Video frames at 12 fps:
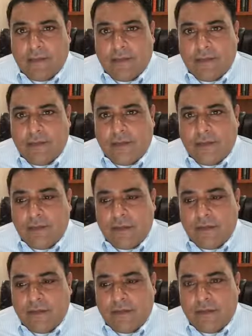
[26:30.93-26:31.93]
For some
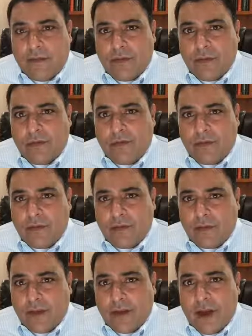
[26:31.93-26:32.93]
people, if those systems
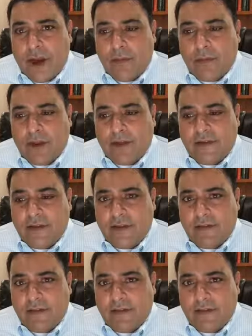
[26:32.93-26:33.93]
are already compromised, they
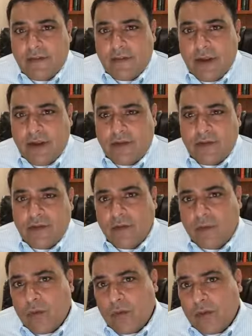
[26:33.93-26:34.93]
can have severe reactions
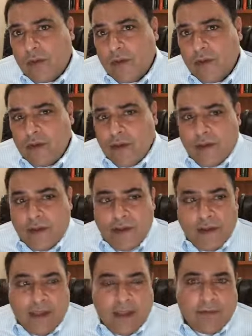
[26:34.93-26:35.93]
to mold.
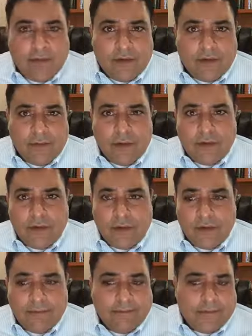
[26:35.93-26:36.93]
And for some
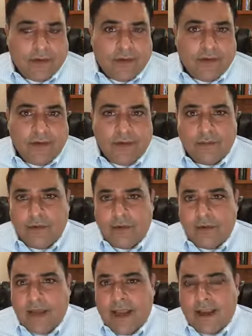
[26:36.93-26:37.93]
people, those systems are
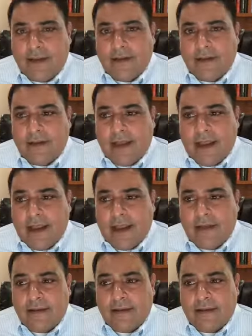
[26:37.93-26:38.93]
intact.
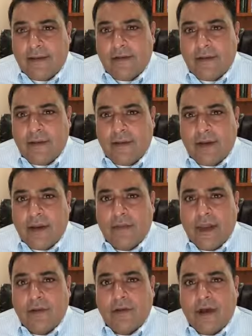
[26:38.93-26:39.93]
And even though they're getting
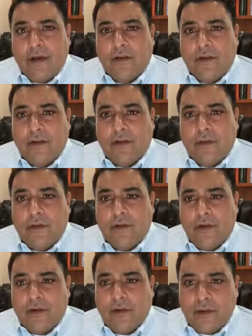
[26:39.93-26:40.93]
mycotoxin
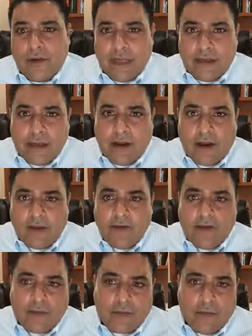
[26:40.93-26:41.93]
exposure, their
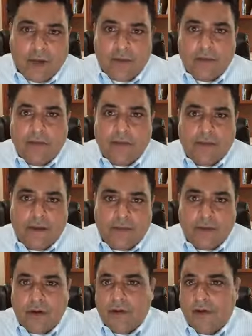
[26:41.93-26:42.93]
antioxidant repair of their lung
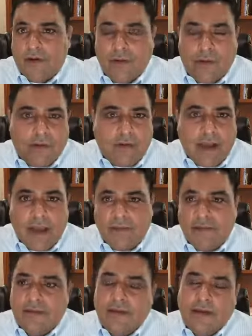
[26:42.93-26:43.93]
barrier is so
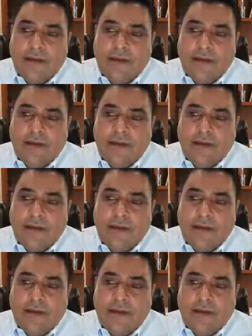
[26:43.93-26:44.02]
fast.